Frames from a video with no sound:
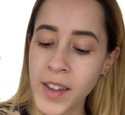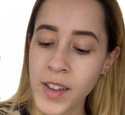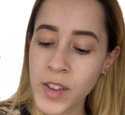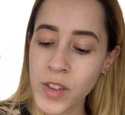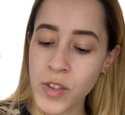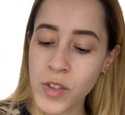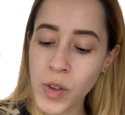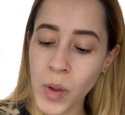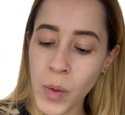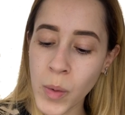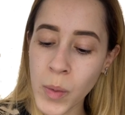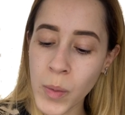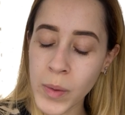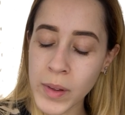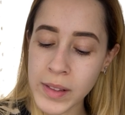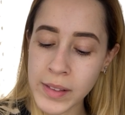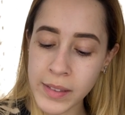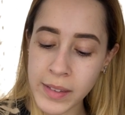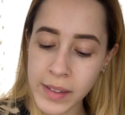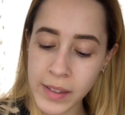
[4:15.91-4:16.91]
So
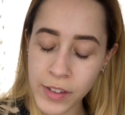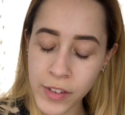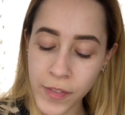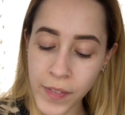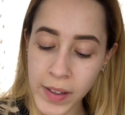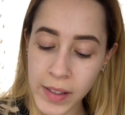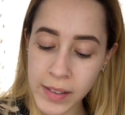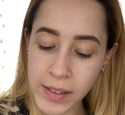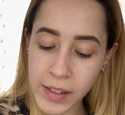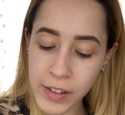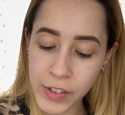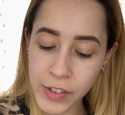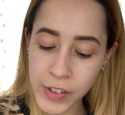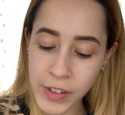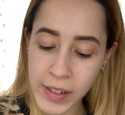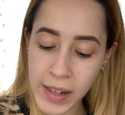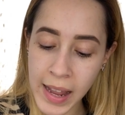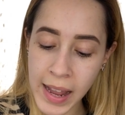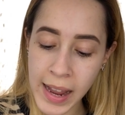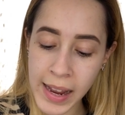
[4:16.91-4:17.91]
this
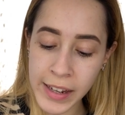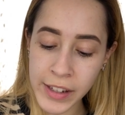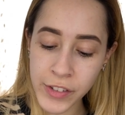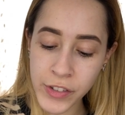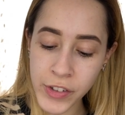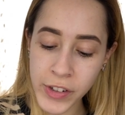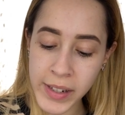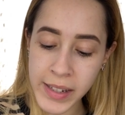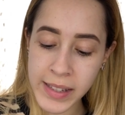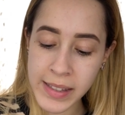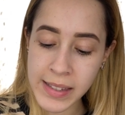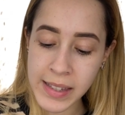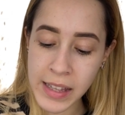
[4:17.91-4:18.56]
foundation hydrates